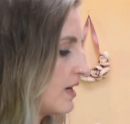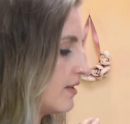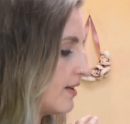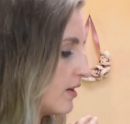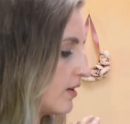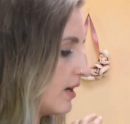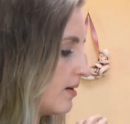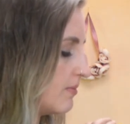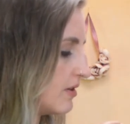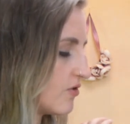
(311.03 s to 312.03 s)
They're
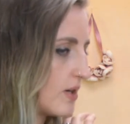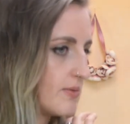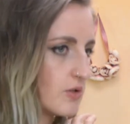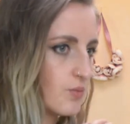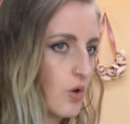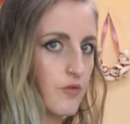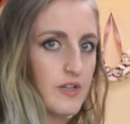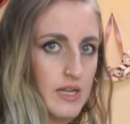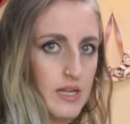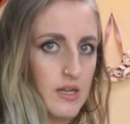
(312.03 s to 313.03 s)
the stripes are
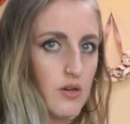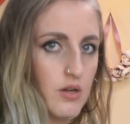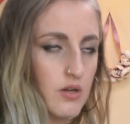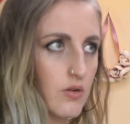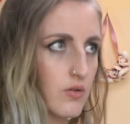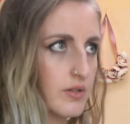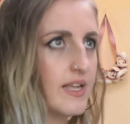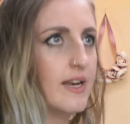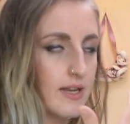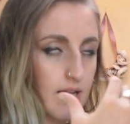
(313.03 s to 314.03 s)
woven in or
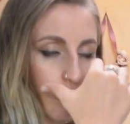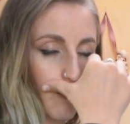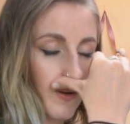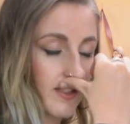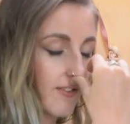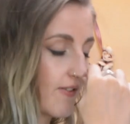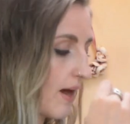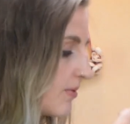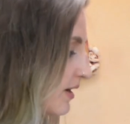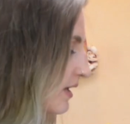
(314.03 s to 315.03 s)
knitted in with the
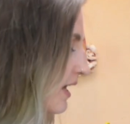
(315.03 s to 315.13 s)
fabric,